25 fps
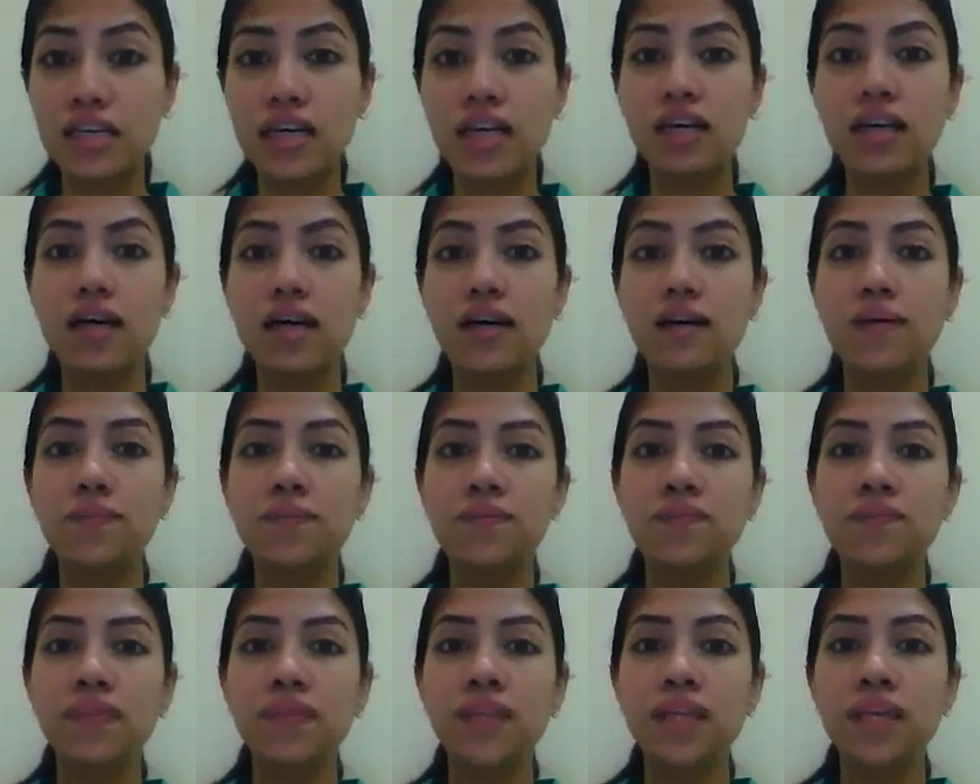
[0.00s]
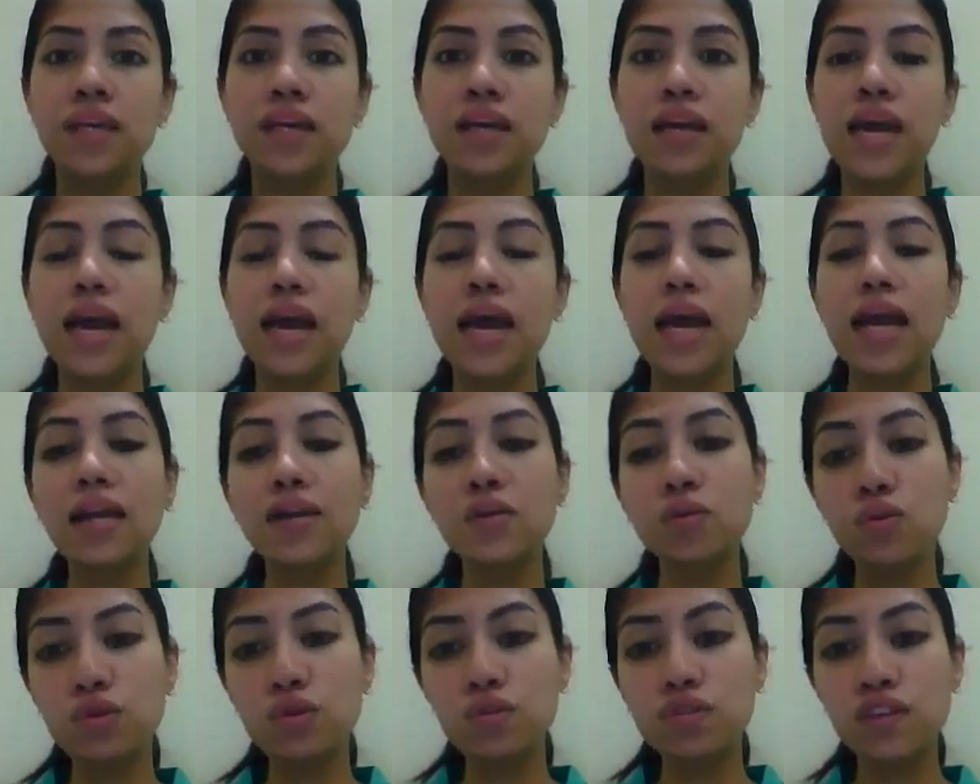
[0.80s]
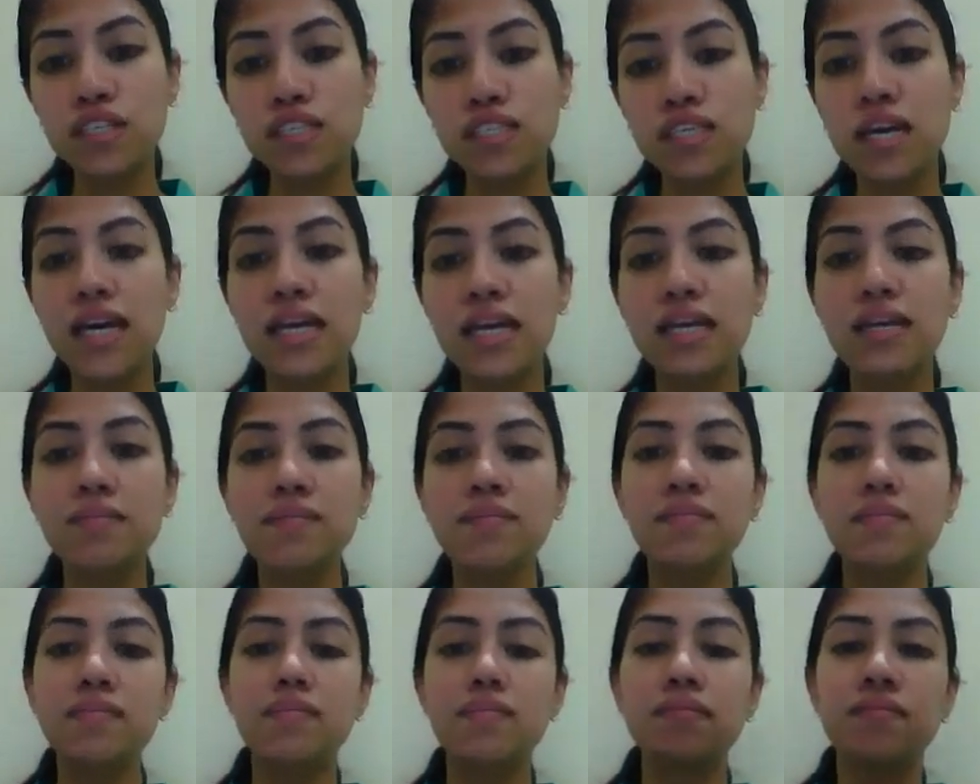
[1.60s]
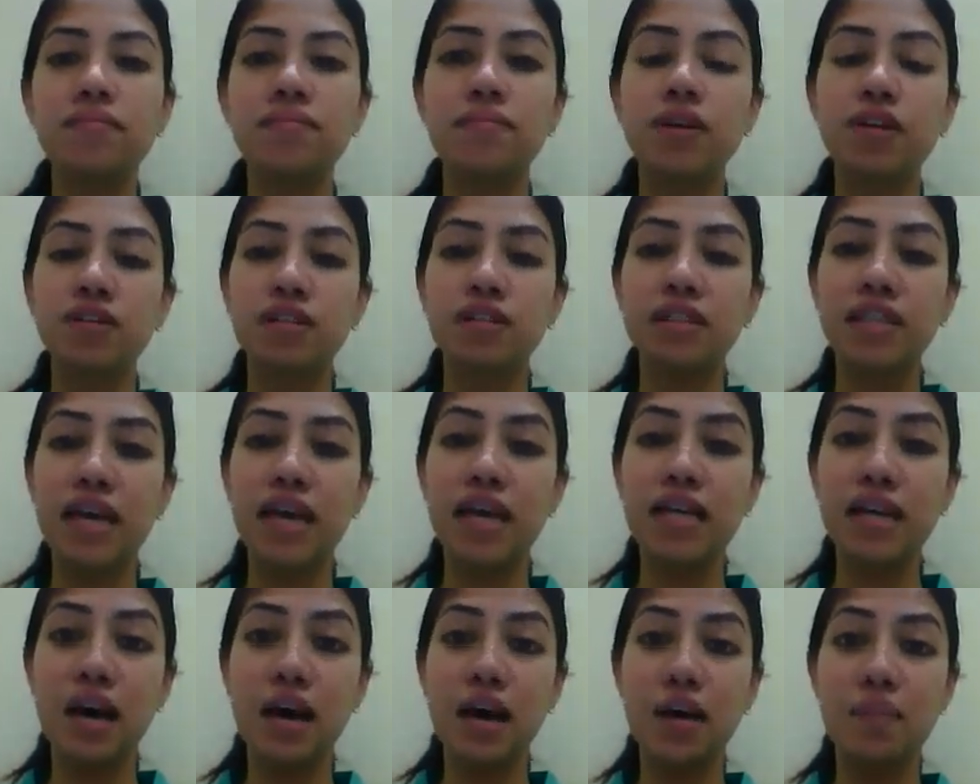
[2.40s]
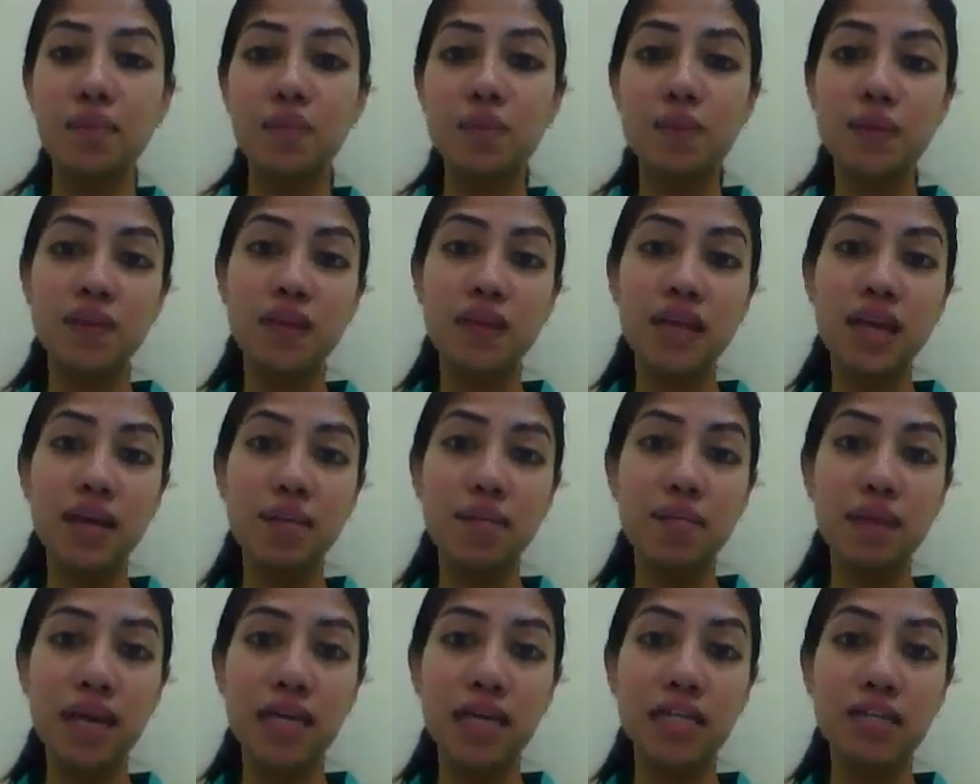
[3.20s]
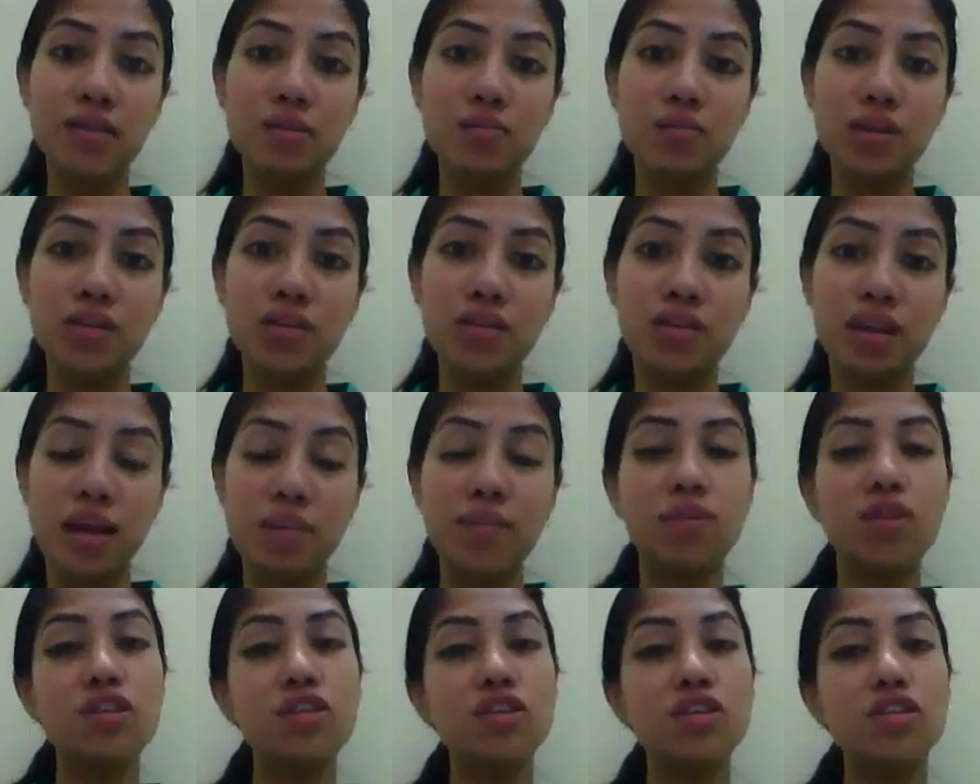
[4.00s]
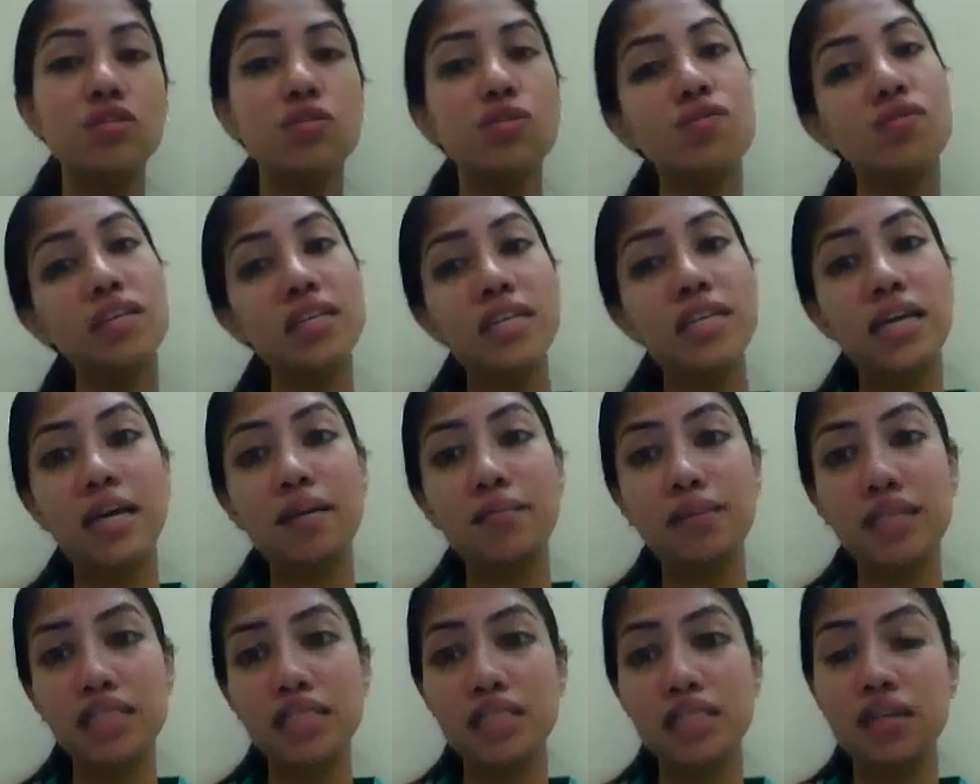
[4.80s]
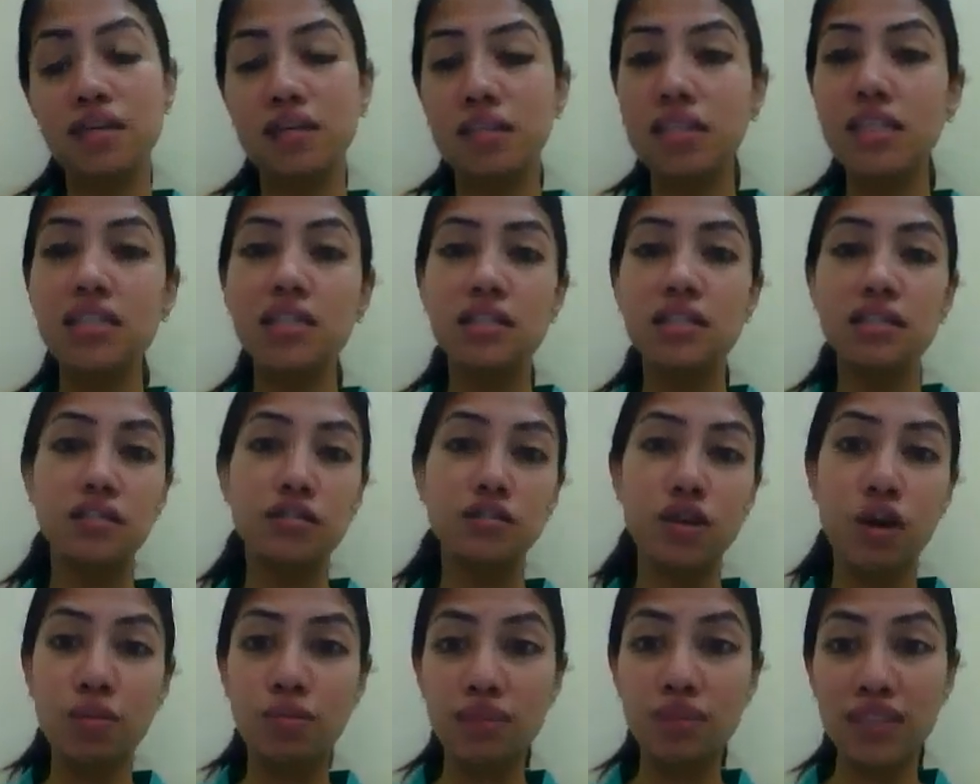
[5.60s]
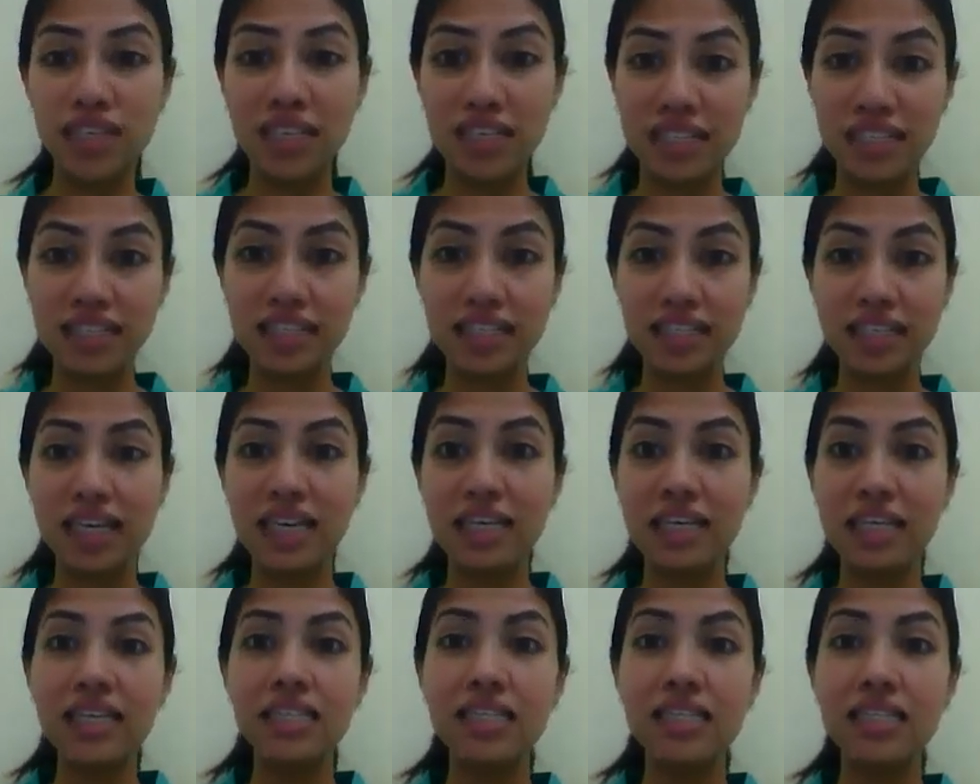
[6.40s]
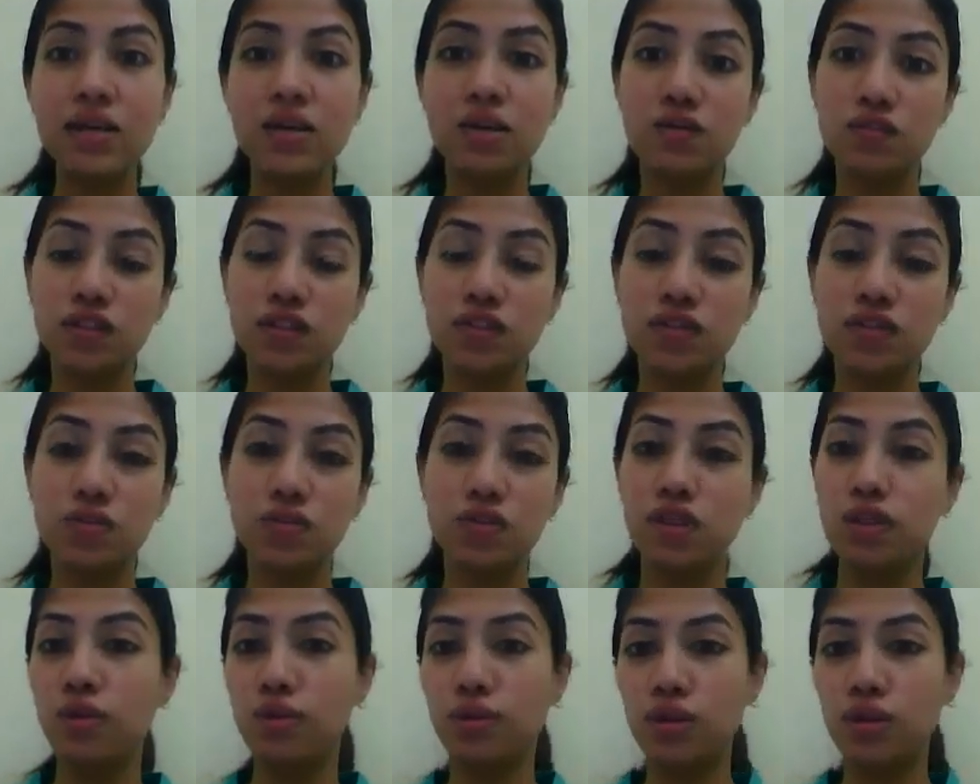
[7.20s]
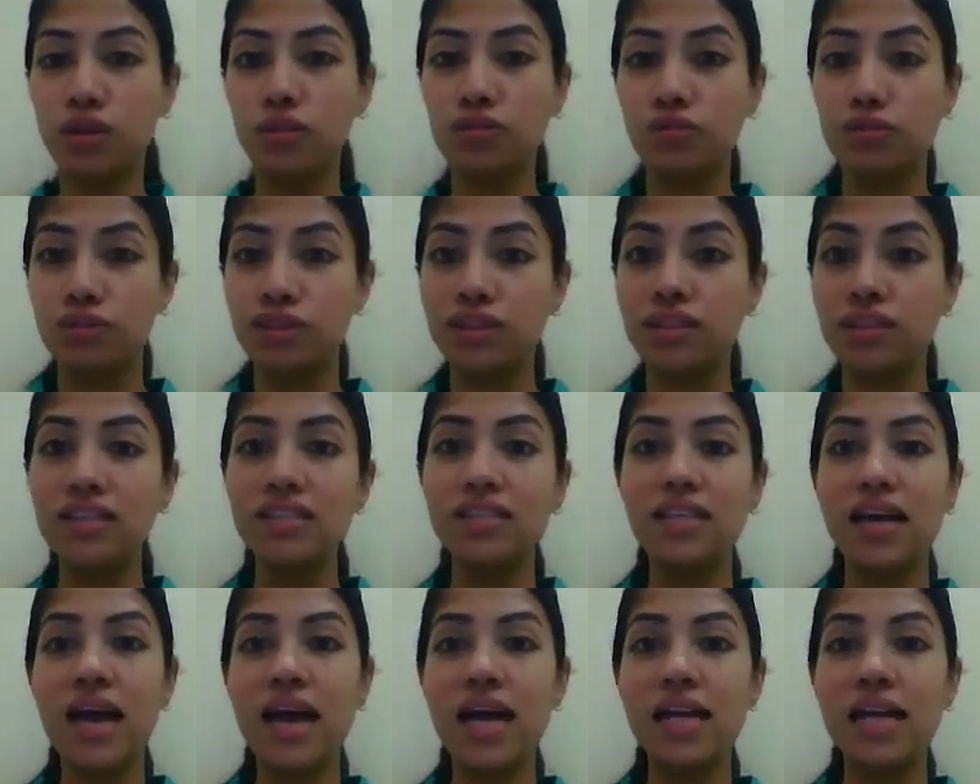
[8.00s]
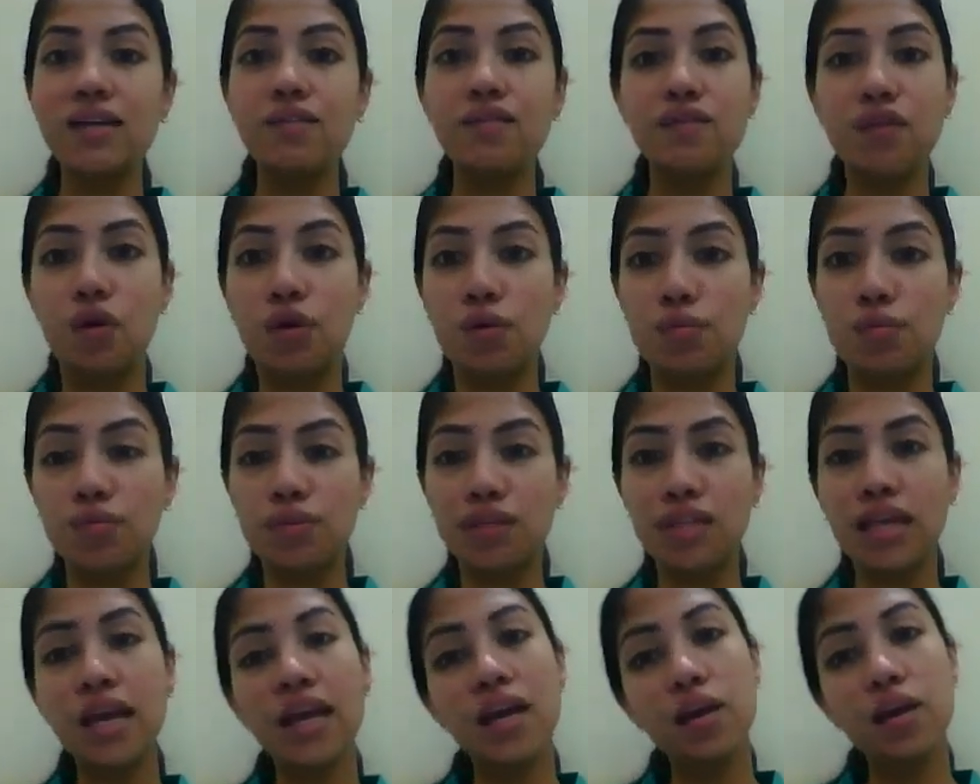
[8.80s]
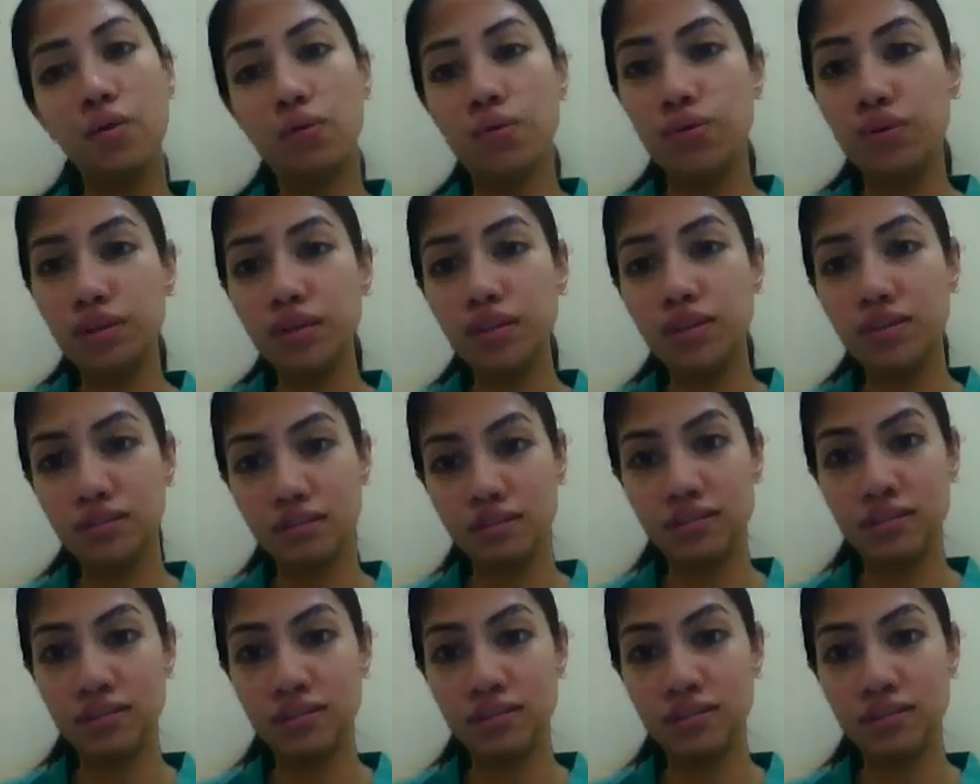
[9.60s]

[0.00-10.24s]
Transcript: And over time, because they had arms with them and superior ammunition, over time they started dominating the areas. They overthrew the local rulers and formed their own